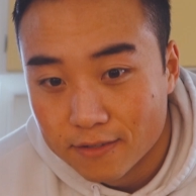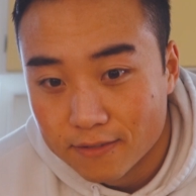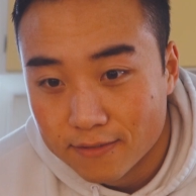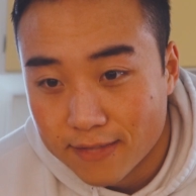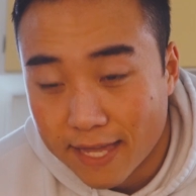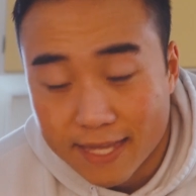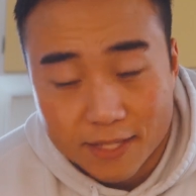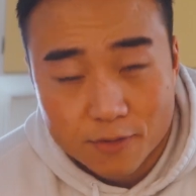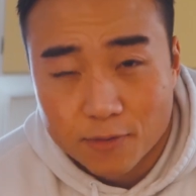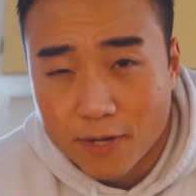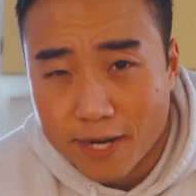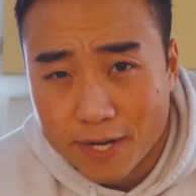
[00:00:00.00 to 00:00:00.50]

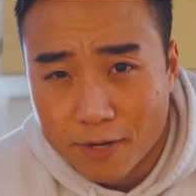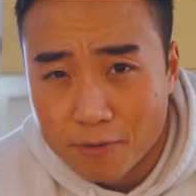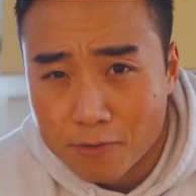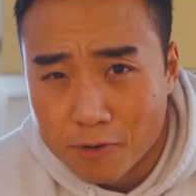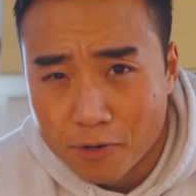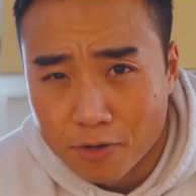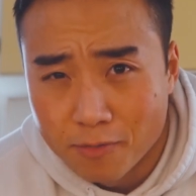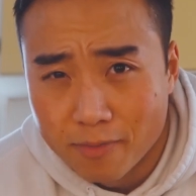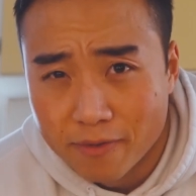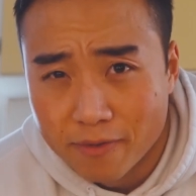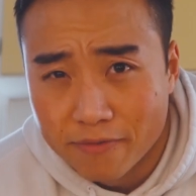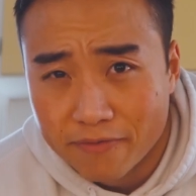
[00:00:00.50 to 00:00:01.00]
That's why I don't
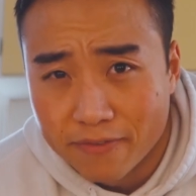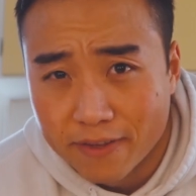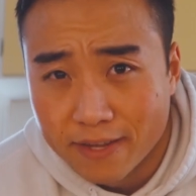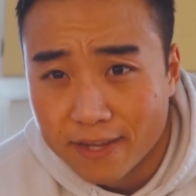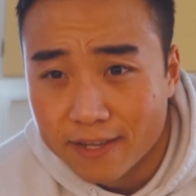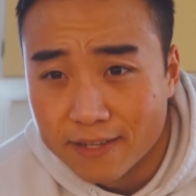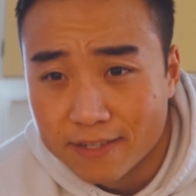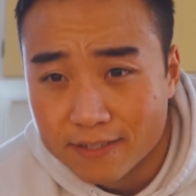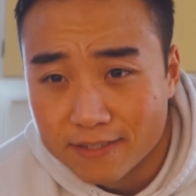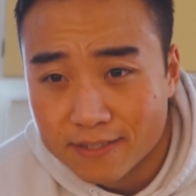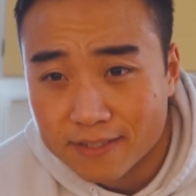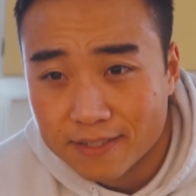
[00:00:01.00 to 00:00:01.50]
go to
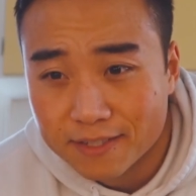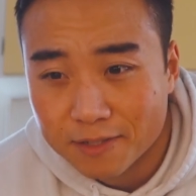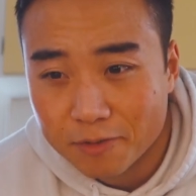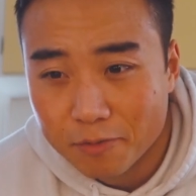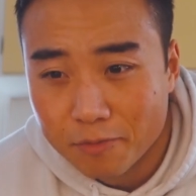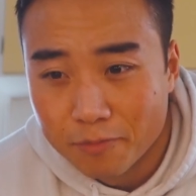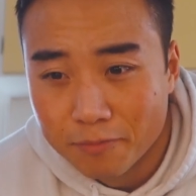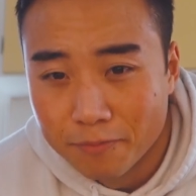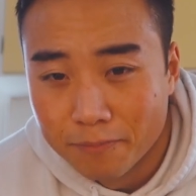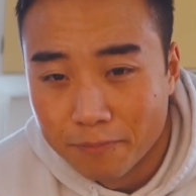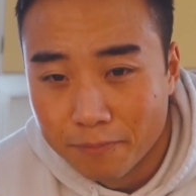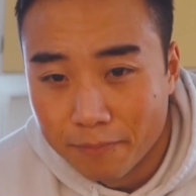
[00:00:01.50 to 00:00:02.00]
buffets,
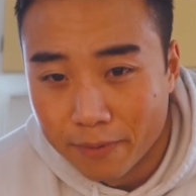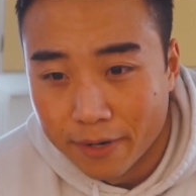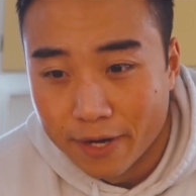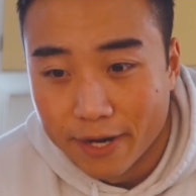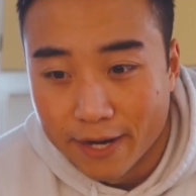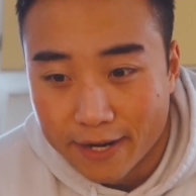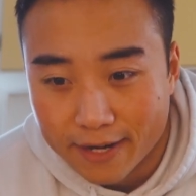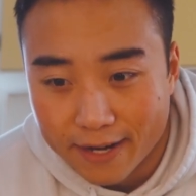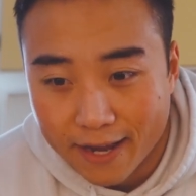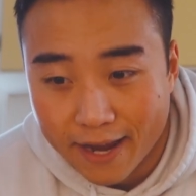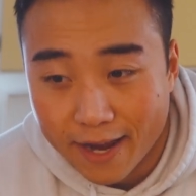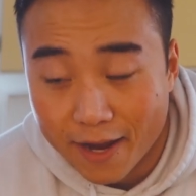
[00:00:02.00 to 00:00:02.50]

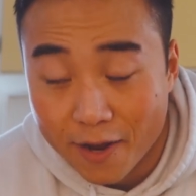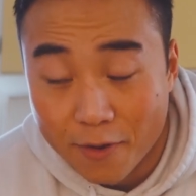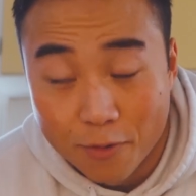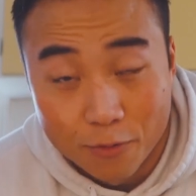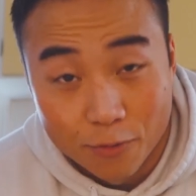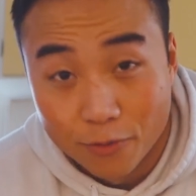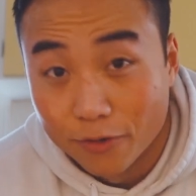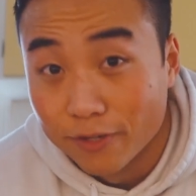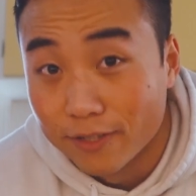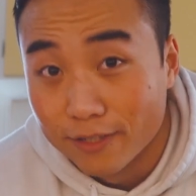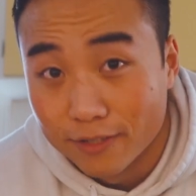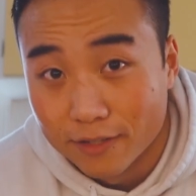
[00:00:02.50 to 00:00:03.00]
but I
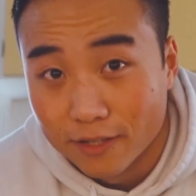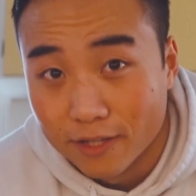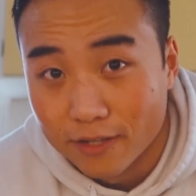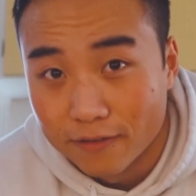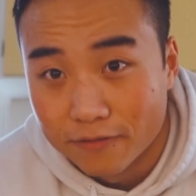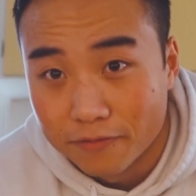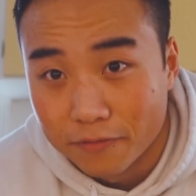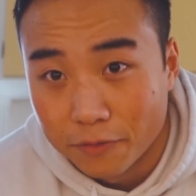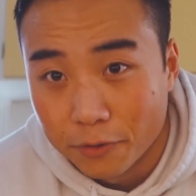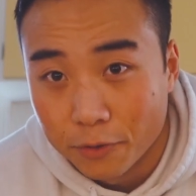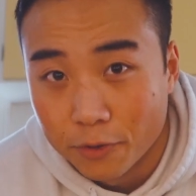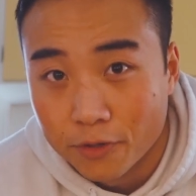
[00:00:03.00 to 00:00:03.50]
really love
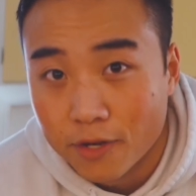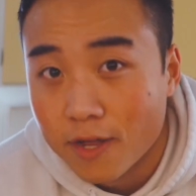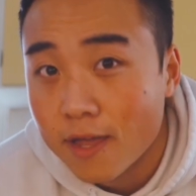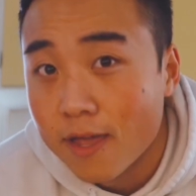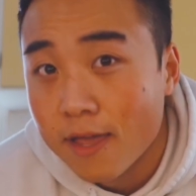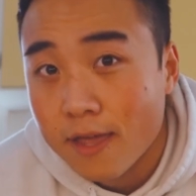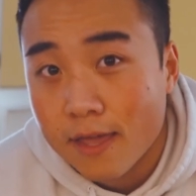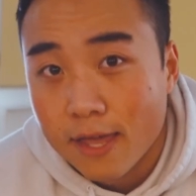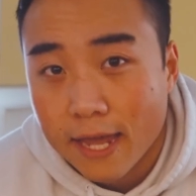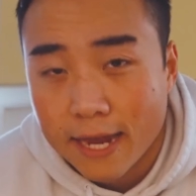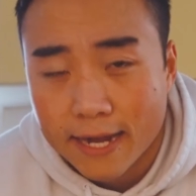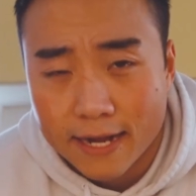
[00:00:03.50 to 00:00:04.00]
food.
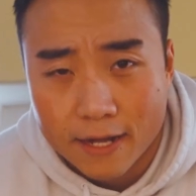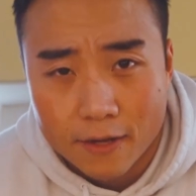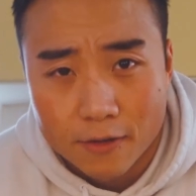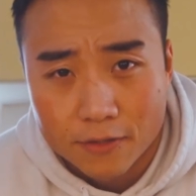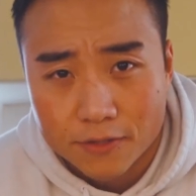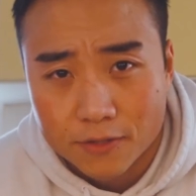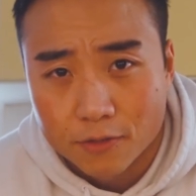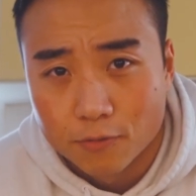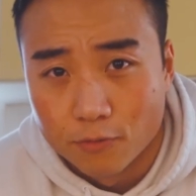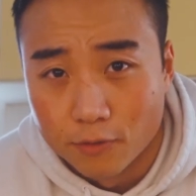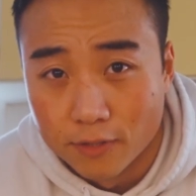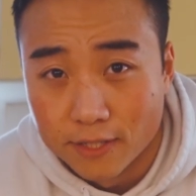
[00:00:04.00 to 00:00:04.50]
And I
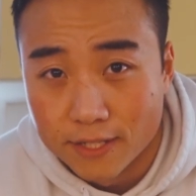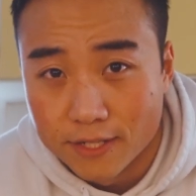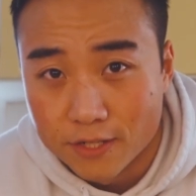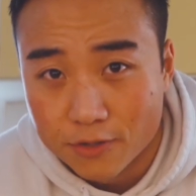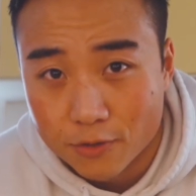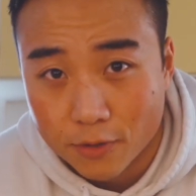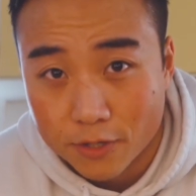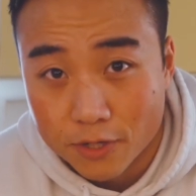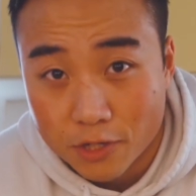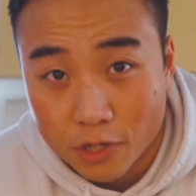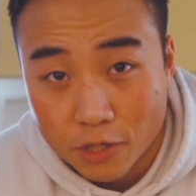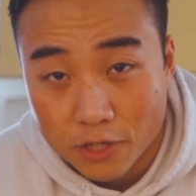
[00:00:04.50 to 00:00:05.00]
also really
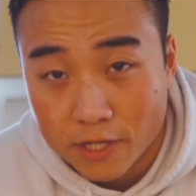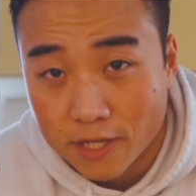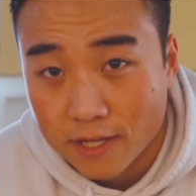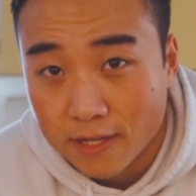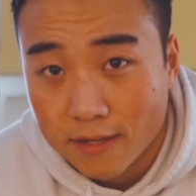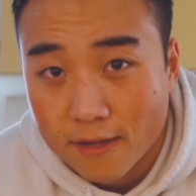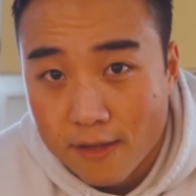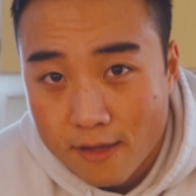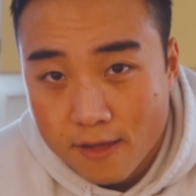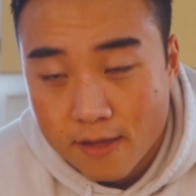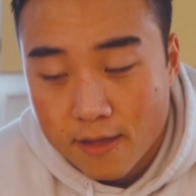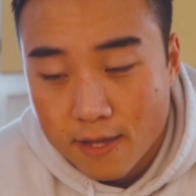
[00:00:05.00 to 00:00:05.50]
enjoy cooking.
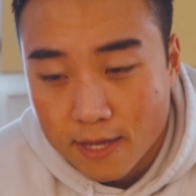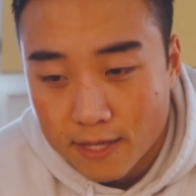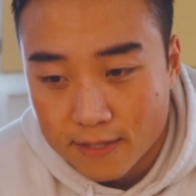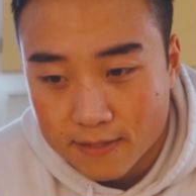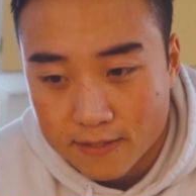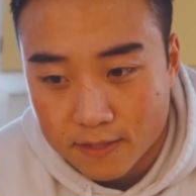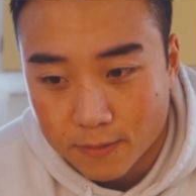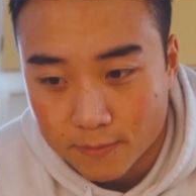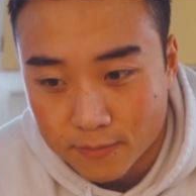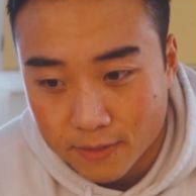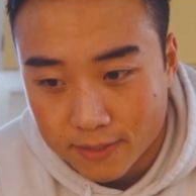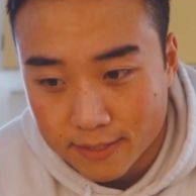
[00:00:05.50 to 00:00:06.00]
It's
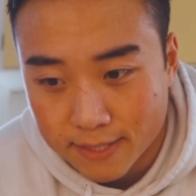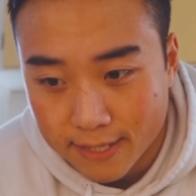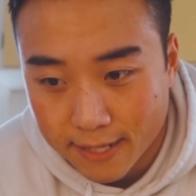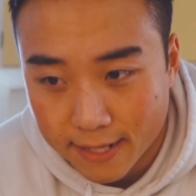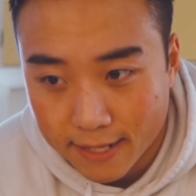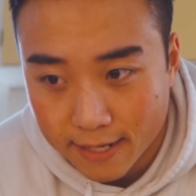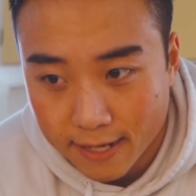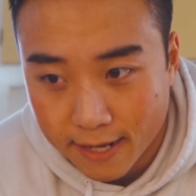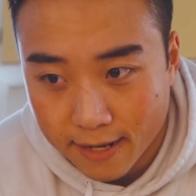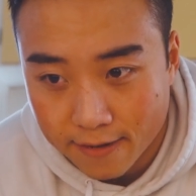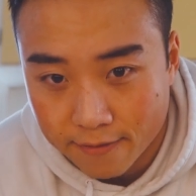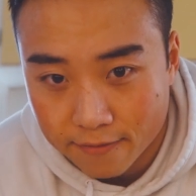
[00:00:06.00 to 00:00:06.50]
something
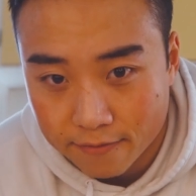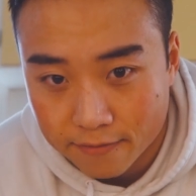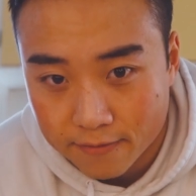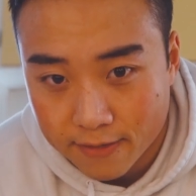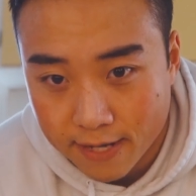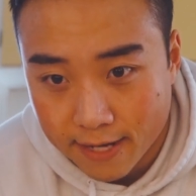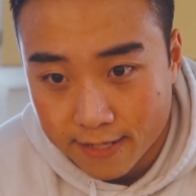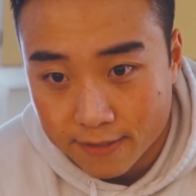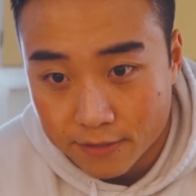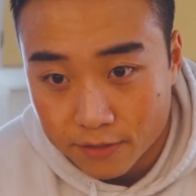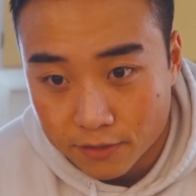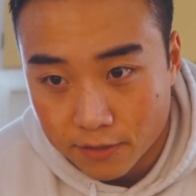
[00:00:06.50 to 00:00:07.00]
that I've
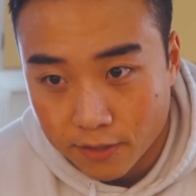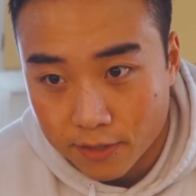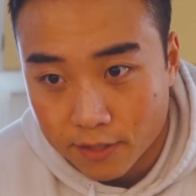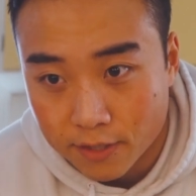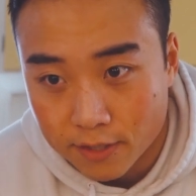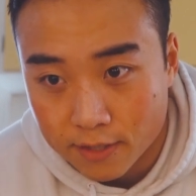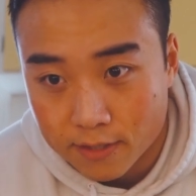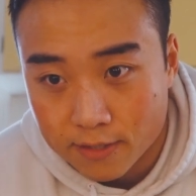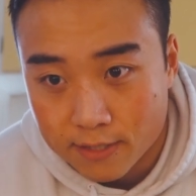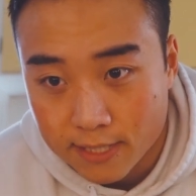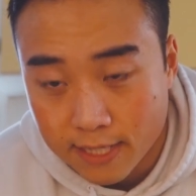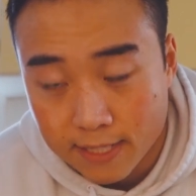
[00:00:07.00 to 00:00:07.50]
kind of
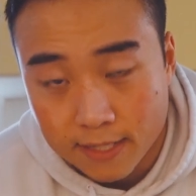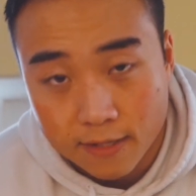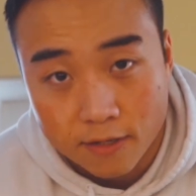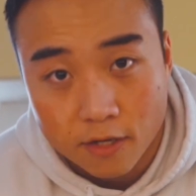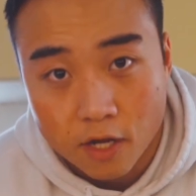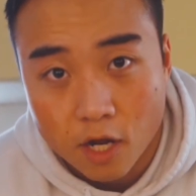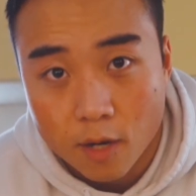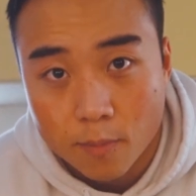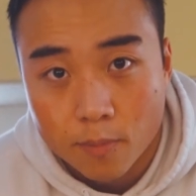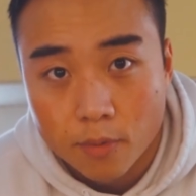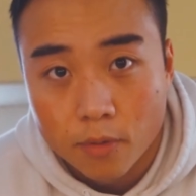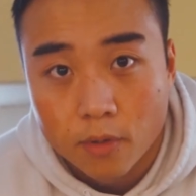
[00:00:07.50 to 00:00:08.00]
started taking
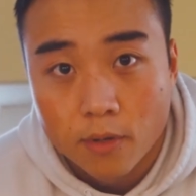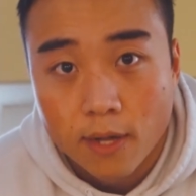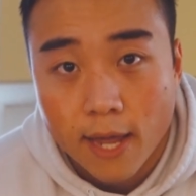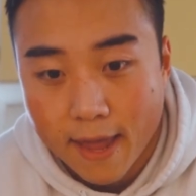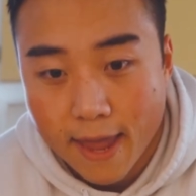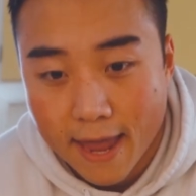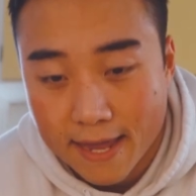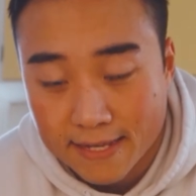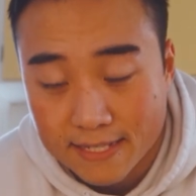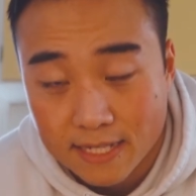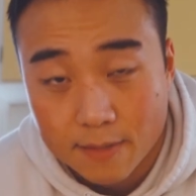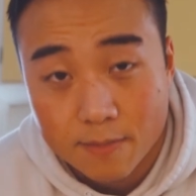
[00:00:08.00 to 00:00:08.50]
up
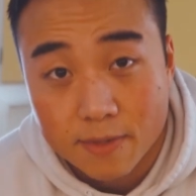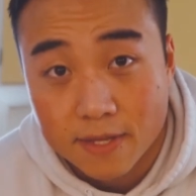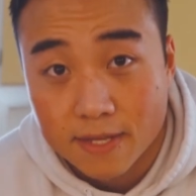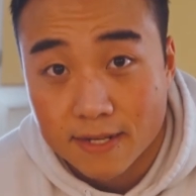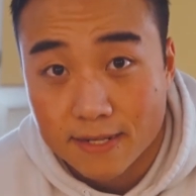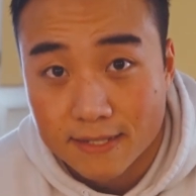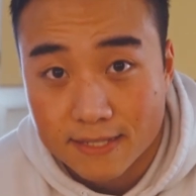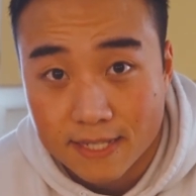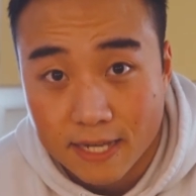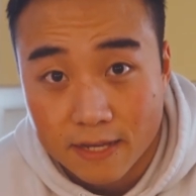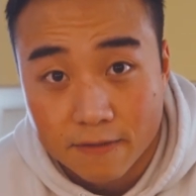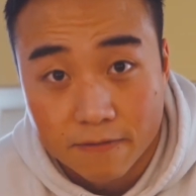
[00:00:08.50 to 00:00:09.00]
as I begin
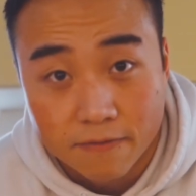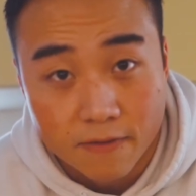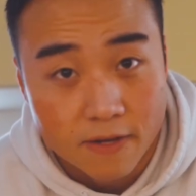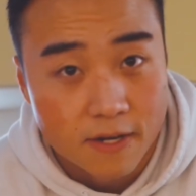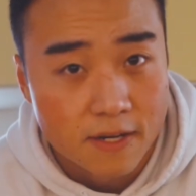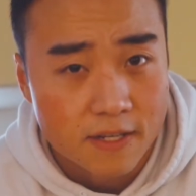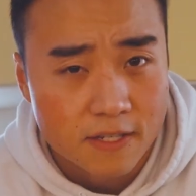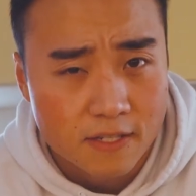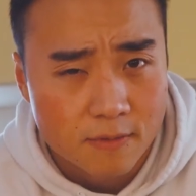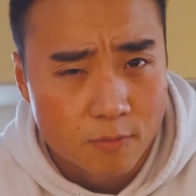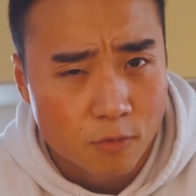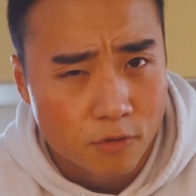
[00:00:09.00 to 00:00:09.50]
to take
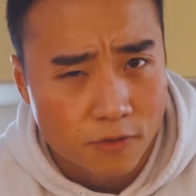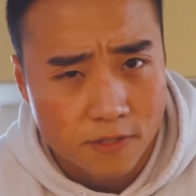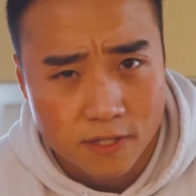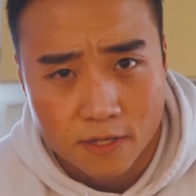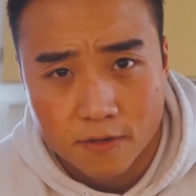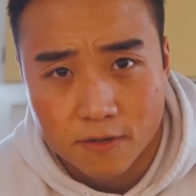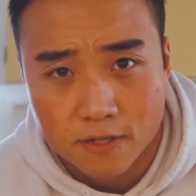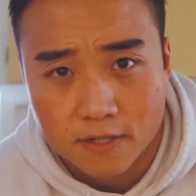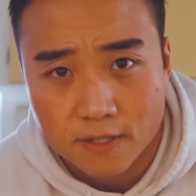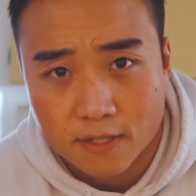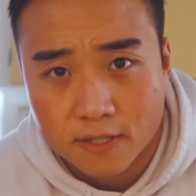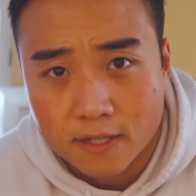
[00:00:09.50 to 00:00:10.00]
fitness more
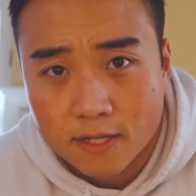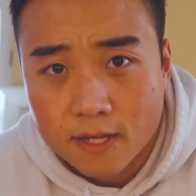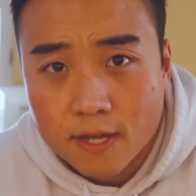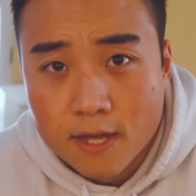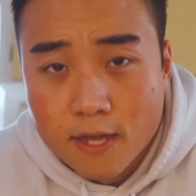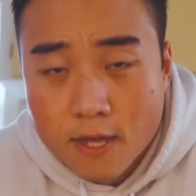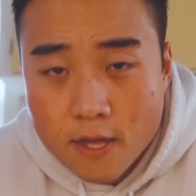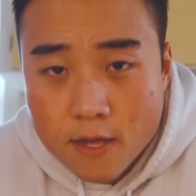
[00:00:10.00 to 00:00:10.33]
seriously.